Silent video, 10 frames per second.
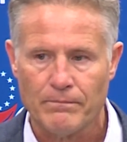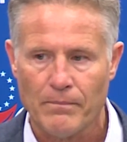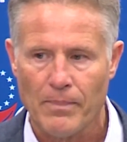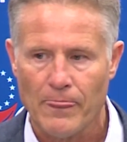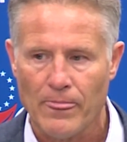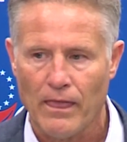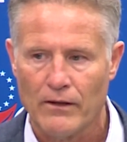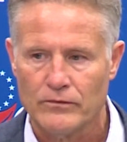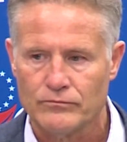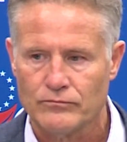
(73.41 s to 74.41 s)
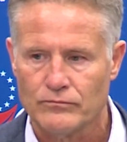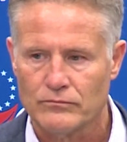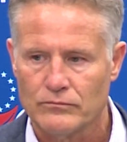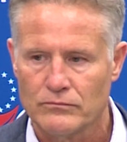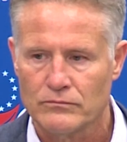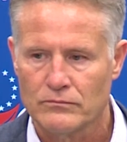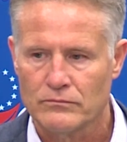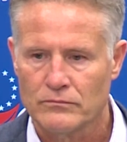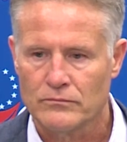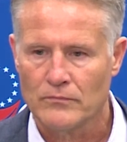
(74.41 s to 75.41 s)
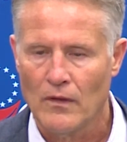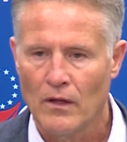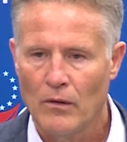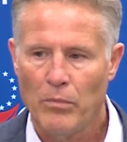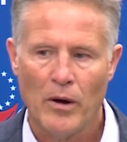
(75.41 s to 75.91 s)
With JJ in the second half?